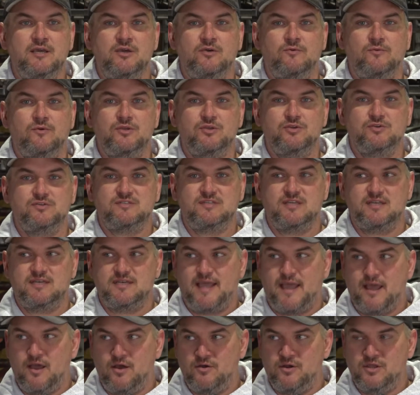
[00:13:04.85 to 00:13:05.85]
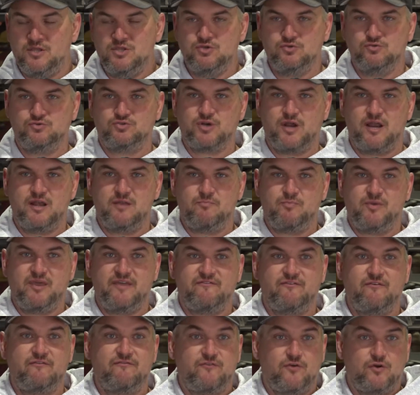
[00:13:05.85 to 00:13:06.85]
when you sit down and you try to play
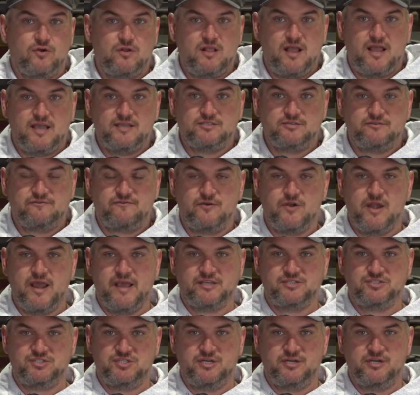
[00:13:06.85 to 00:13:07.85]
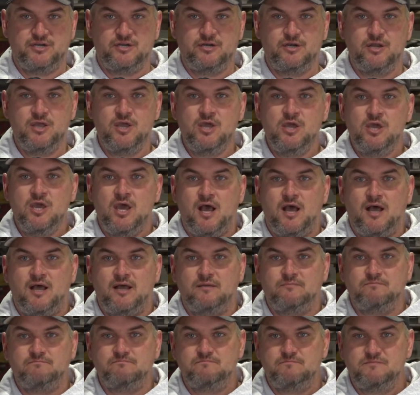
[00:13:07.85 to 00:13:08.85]
for fertilizer for next year,
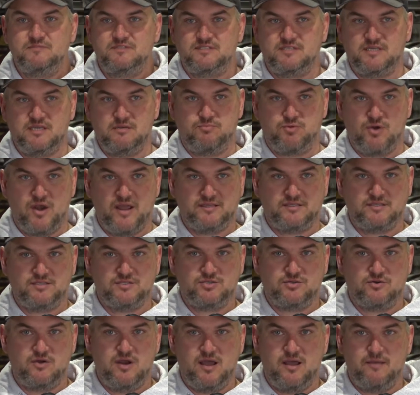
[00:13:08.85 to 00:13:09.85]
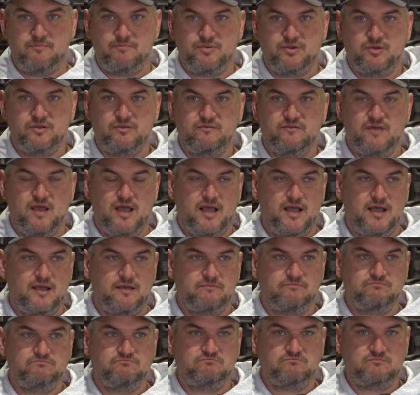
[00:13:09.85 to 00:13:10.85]
um, seed prices are up uh,
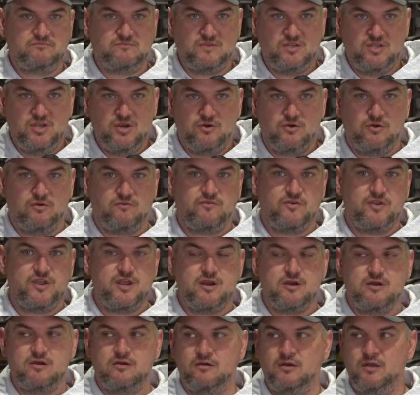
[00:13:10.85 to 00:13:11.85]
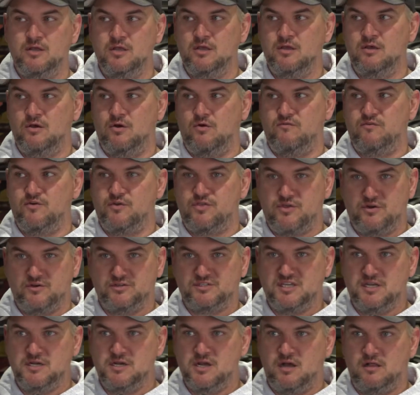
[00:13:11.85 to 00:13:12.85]
year over year, over
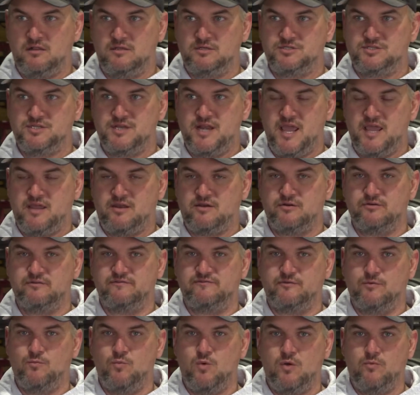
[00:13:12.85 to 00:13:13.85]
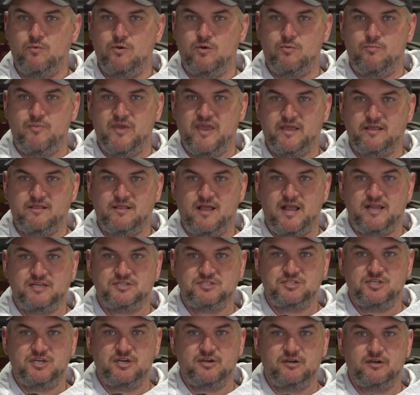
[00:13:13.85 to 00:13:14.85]
$13 an acre from what we were paying
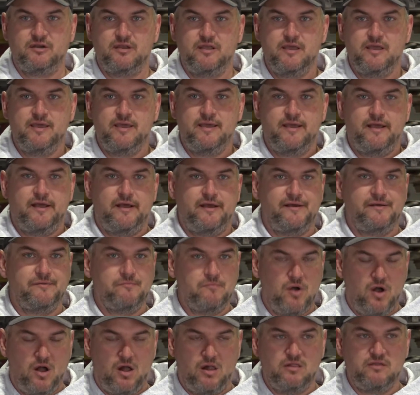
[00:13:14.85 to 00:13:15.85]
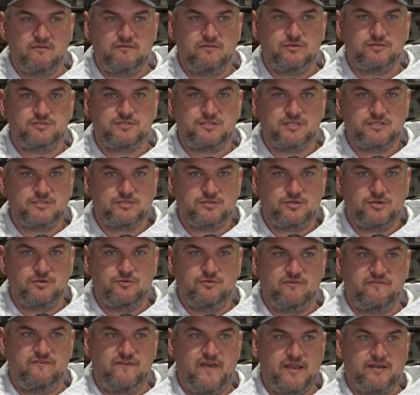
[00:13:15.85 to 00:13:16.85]
last year. Um, all of those things are going
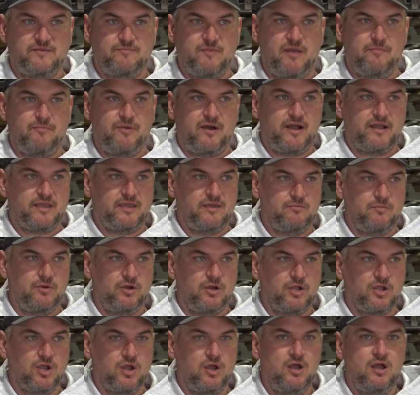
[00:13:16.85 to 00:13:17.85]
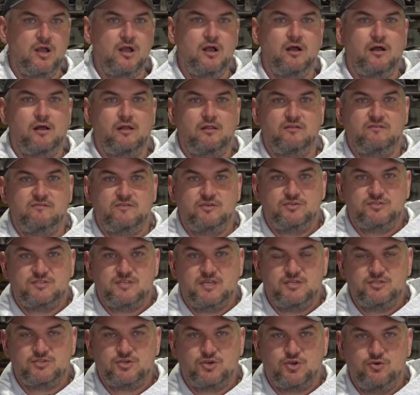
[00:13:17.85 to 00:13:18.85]
to affect my pocketbook. All of those
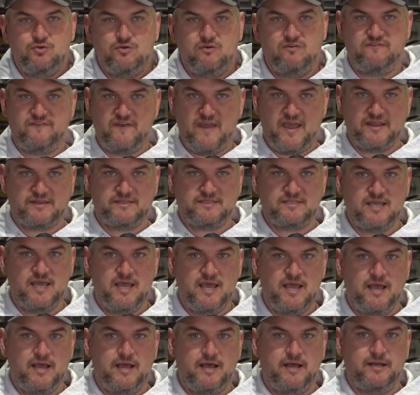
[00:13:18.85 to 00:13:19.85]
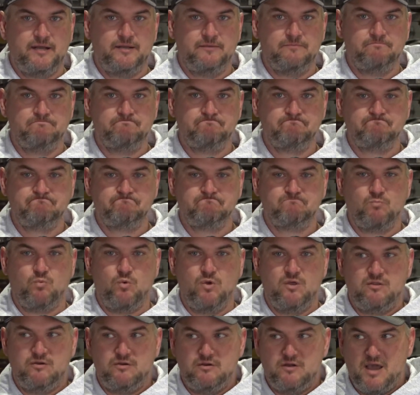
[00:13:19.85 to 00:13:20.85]
things are going to affect um,
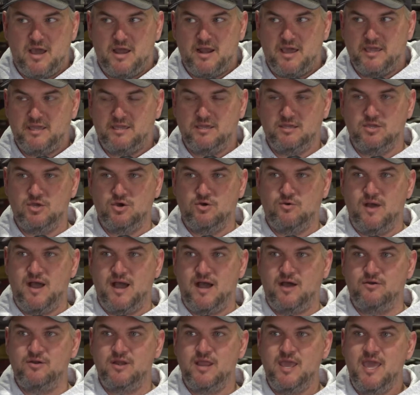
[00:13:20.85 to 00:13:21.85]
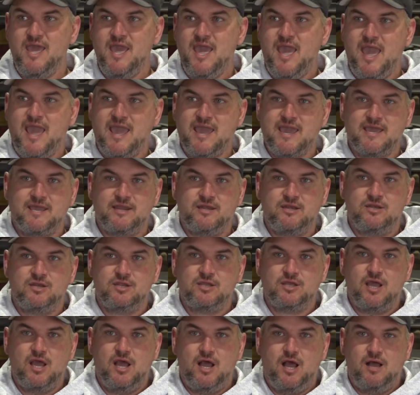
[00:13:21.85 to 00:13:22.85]
whether or not I can go out and
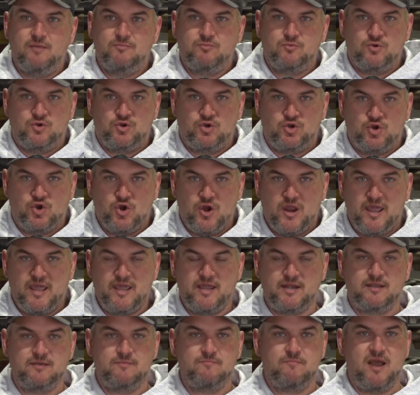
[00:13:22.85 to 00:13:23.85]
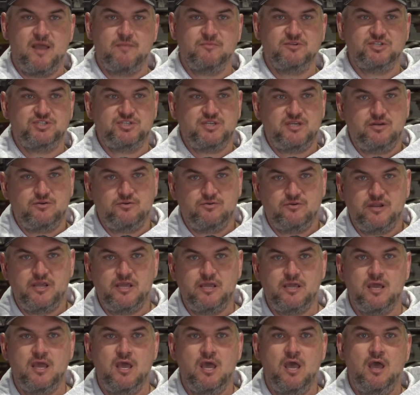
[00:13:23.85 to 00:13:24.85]
upgrade my
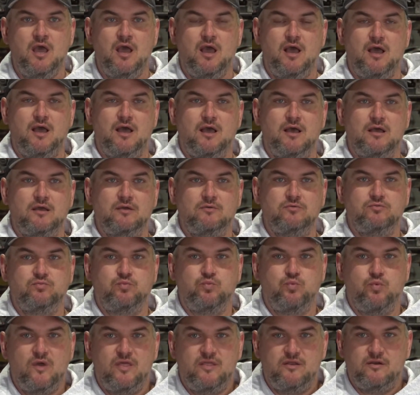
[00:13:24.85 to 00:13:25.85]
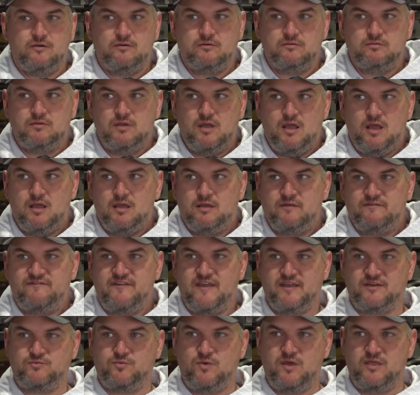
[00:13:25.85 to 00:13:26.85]
machinery, uh, whether uh,
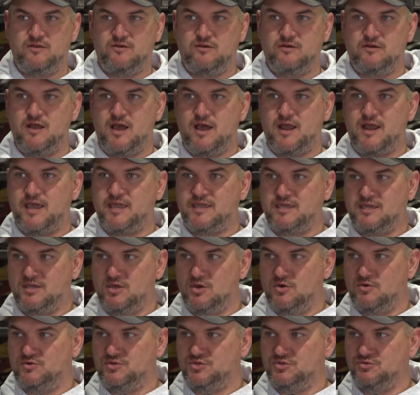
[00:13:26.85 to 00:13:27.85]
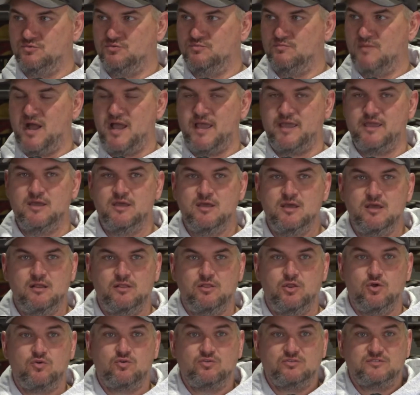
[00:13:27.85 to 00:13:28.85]
affect whether or not I can go to my
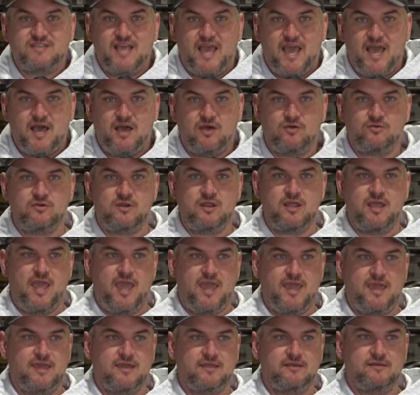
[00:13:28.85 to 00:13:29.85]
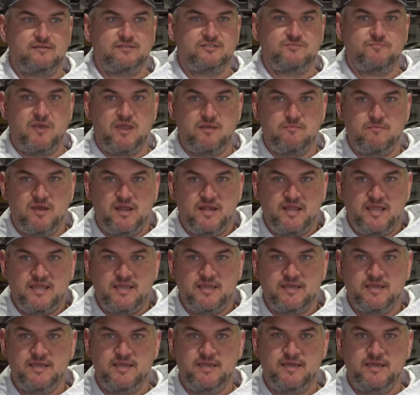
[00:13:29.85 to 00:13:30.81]
local town and spend money